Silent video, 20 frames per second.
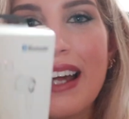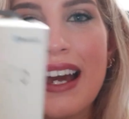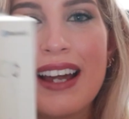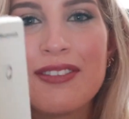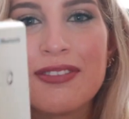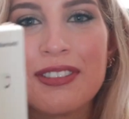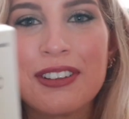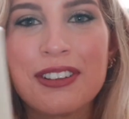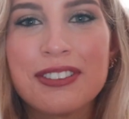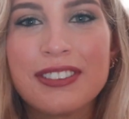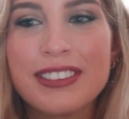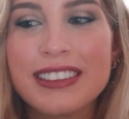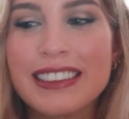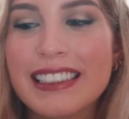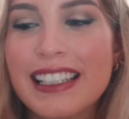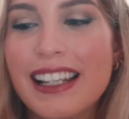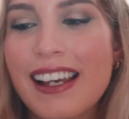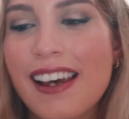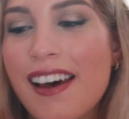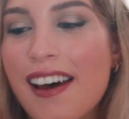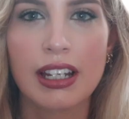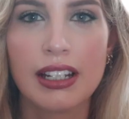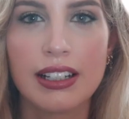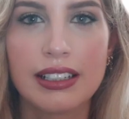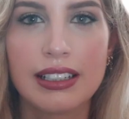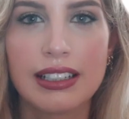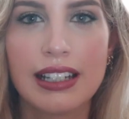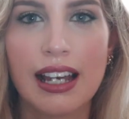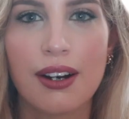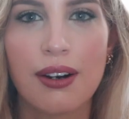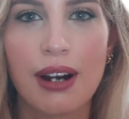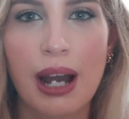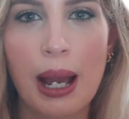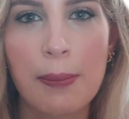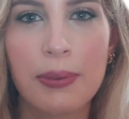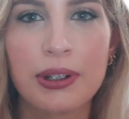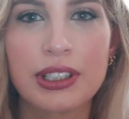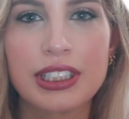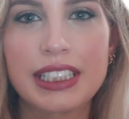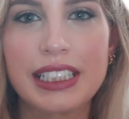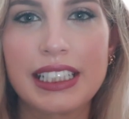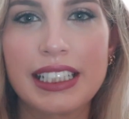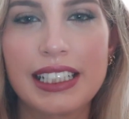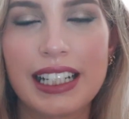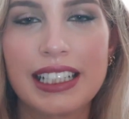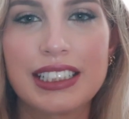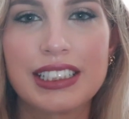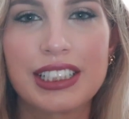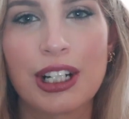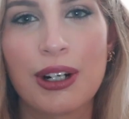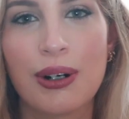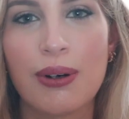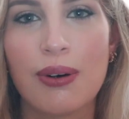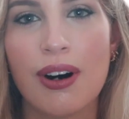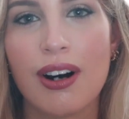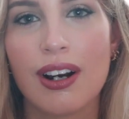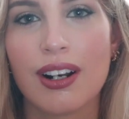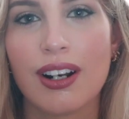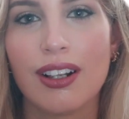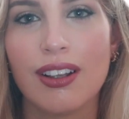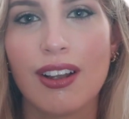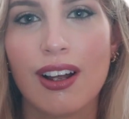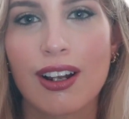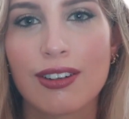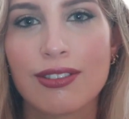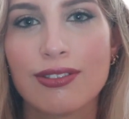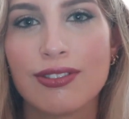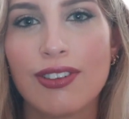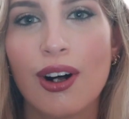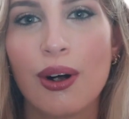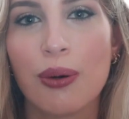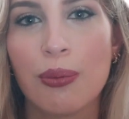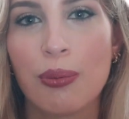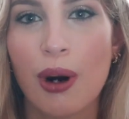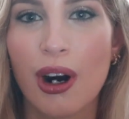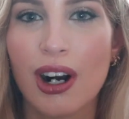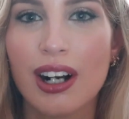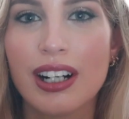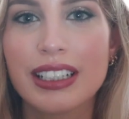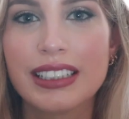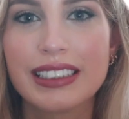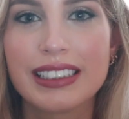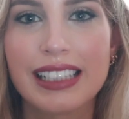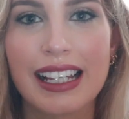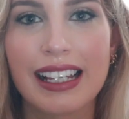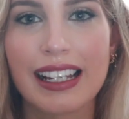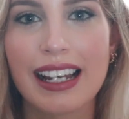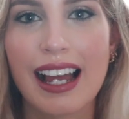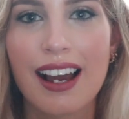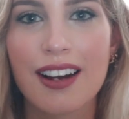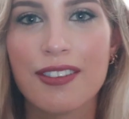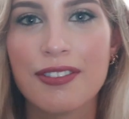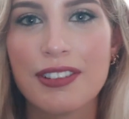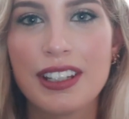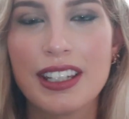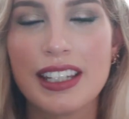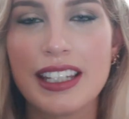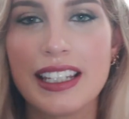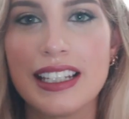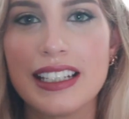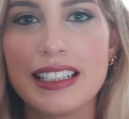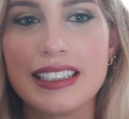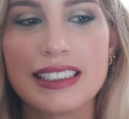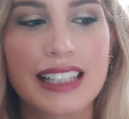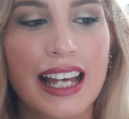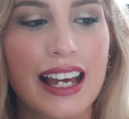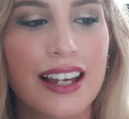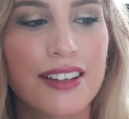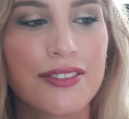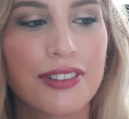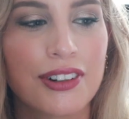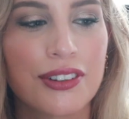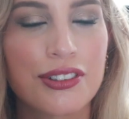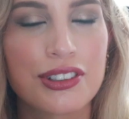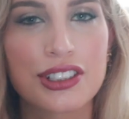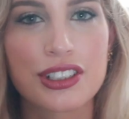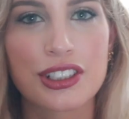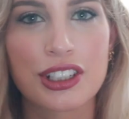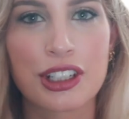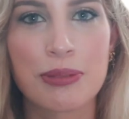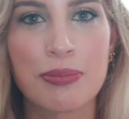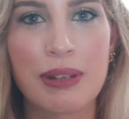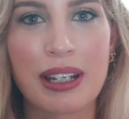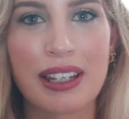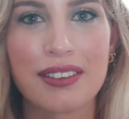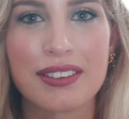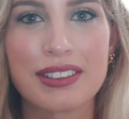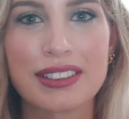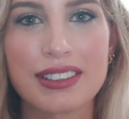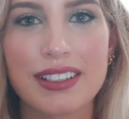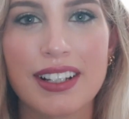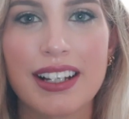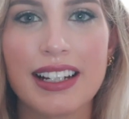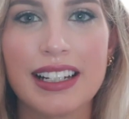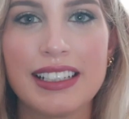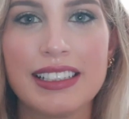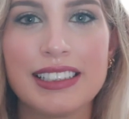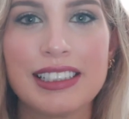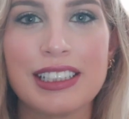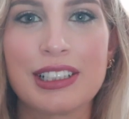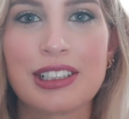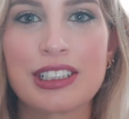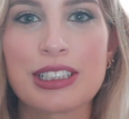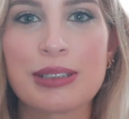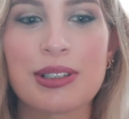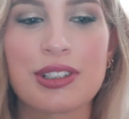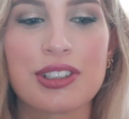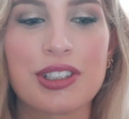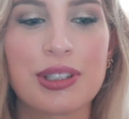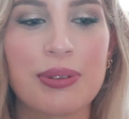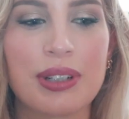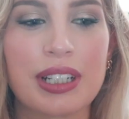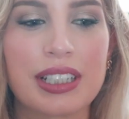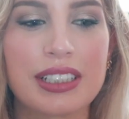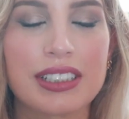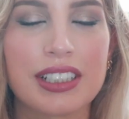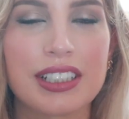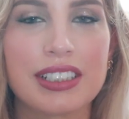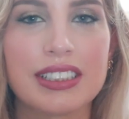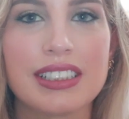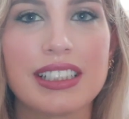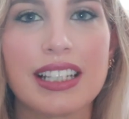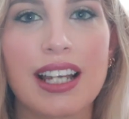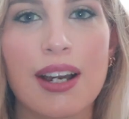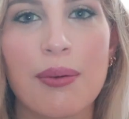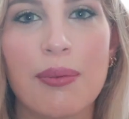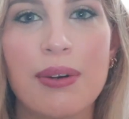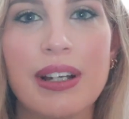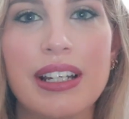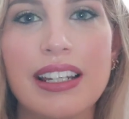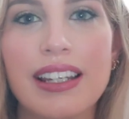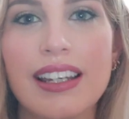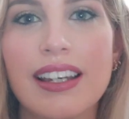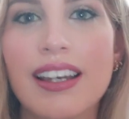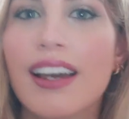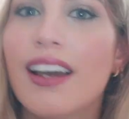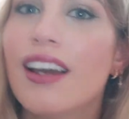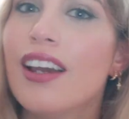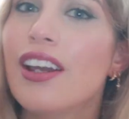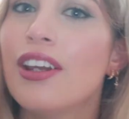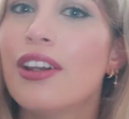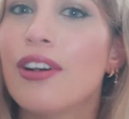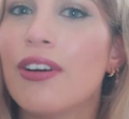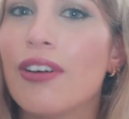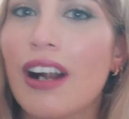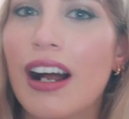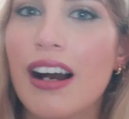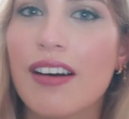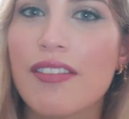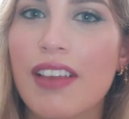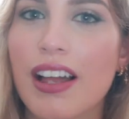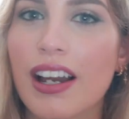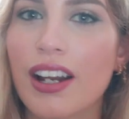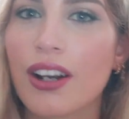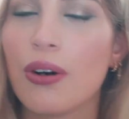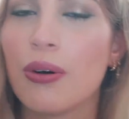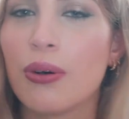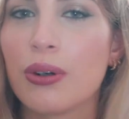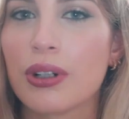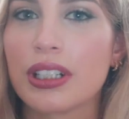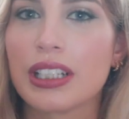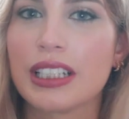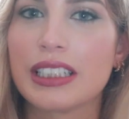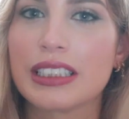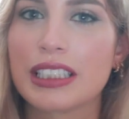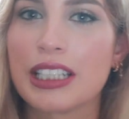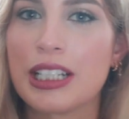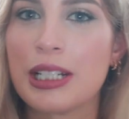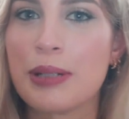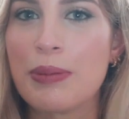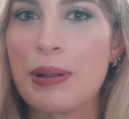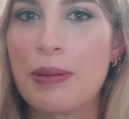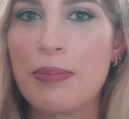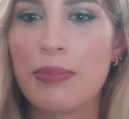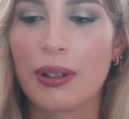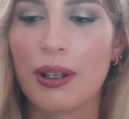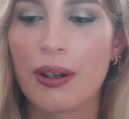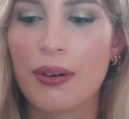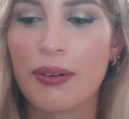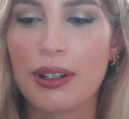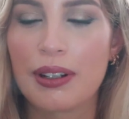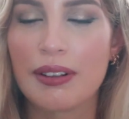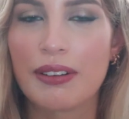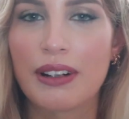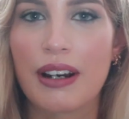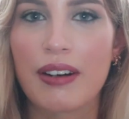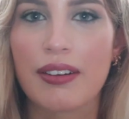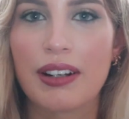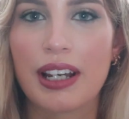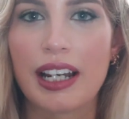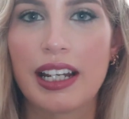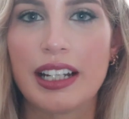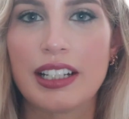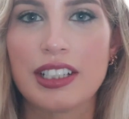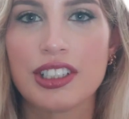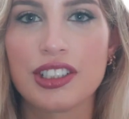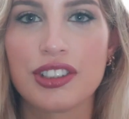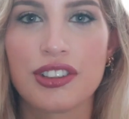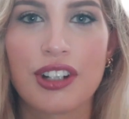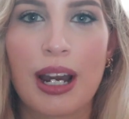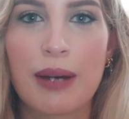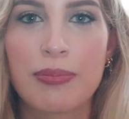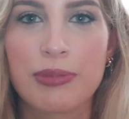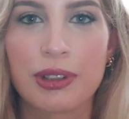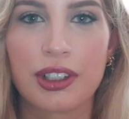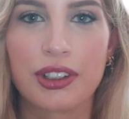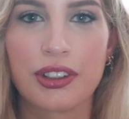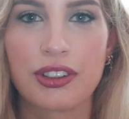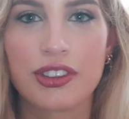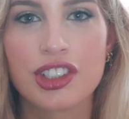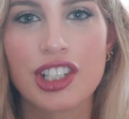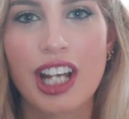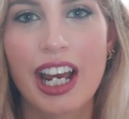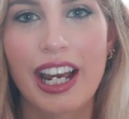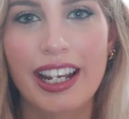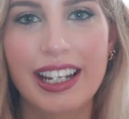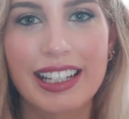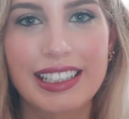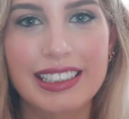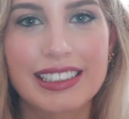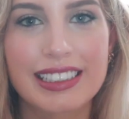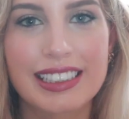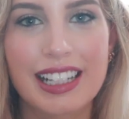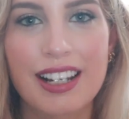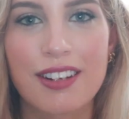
headphones. Now, I personally like to go on a lot of fall walks, and having these headphones is going to make those a lot easier, especially when it starts to get windy. You don't have that cord that's going to be blowing around, getting trapped on your jackets and